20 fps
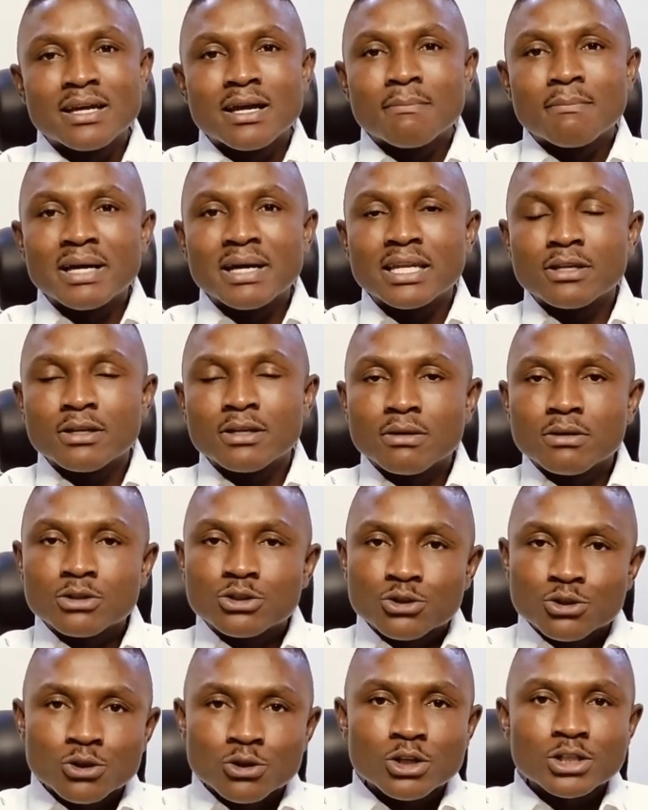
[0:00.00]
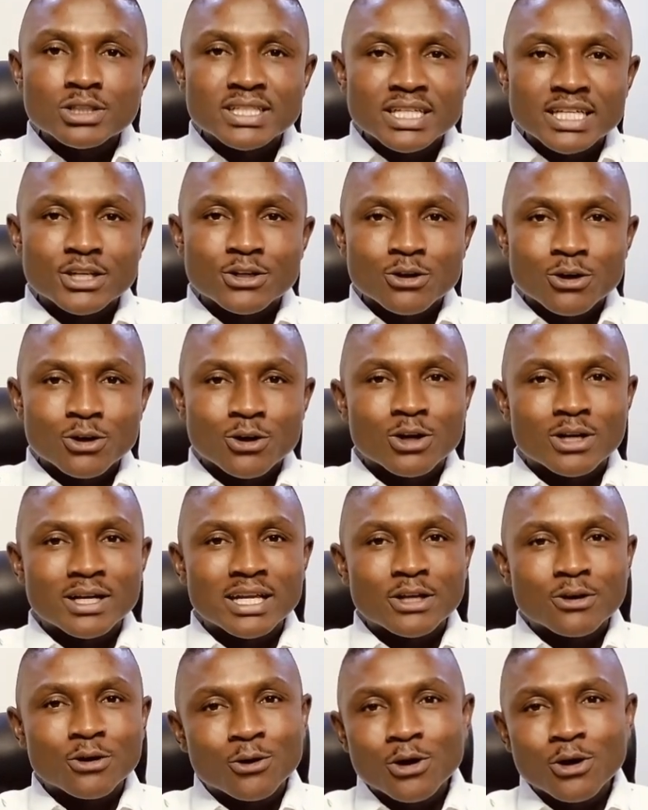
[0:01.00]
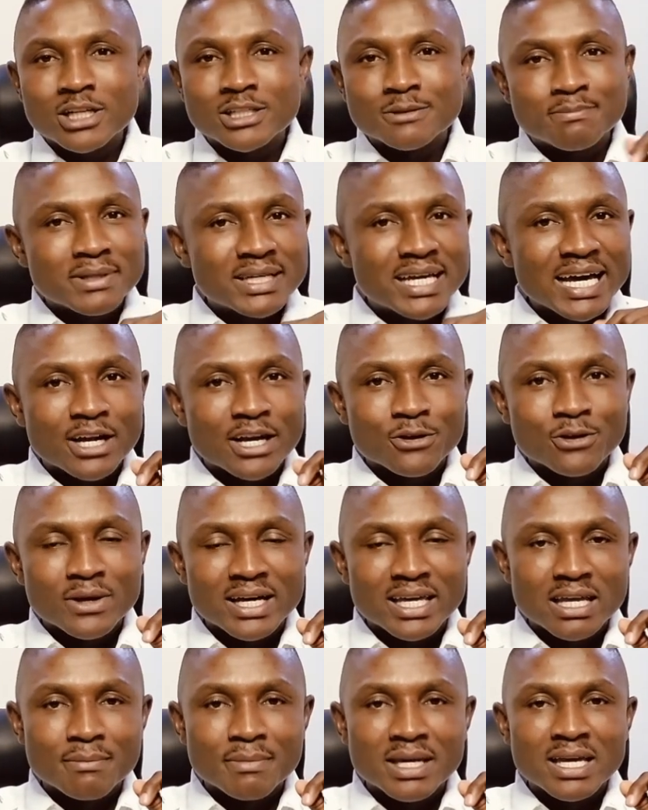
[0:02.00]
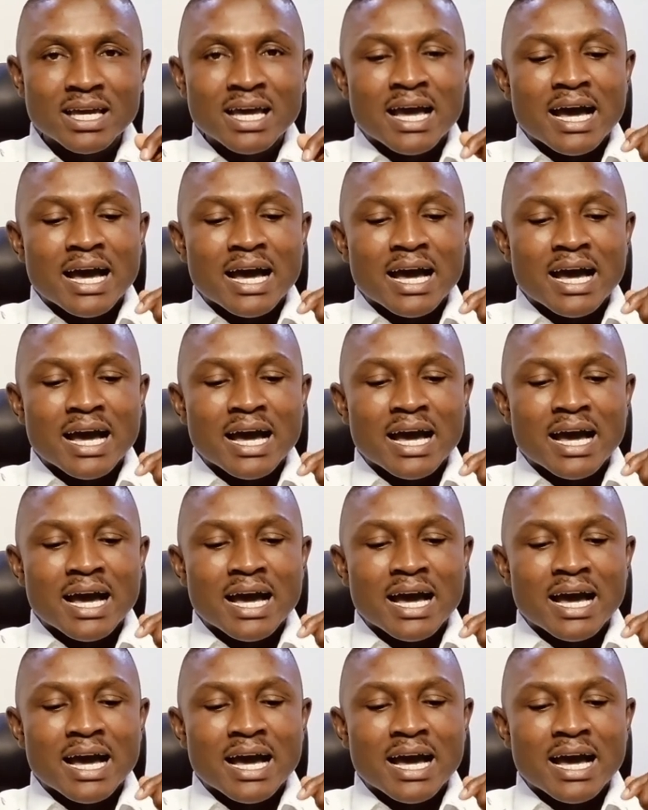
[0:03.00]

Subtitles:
But trust in your God, that your God is bigger than your enemy.